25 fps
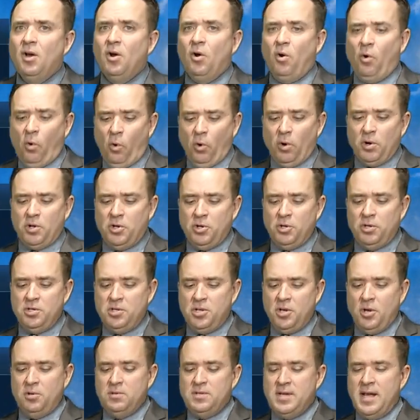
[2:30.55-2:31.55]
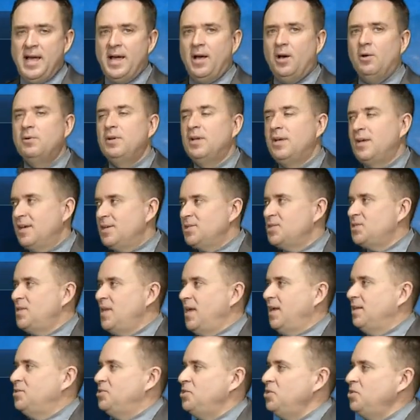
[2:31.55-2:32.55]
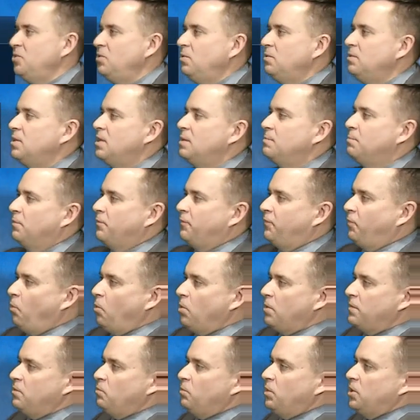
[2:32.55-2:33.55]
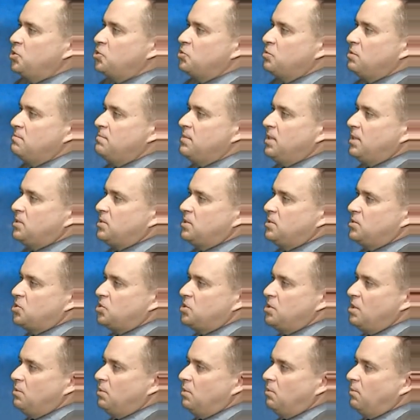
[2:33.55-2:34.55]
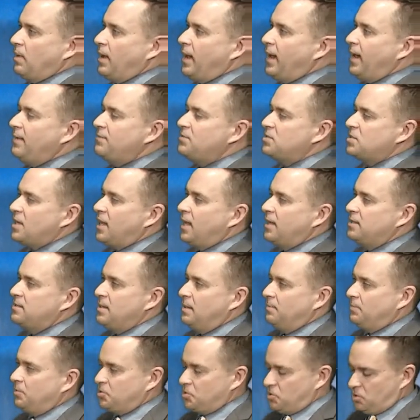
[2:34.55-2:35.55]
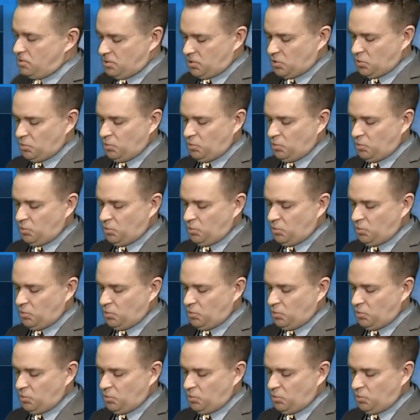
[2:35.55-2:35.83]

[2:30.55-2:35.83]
or could go down. Stay tuned. Before the wintry mix and snow arrives, high temperatures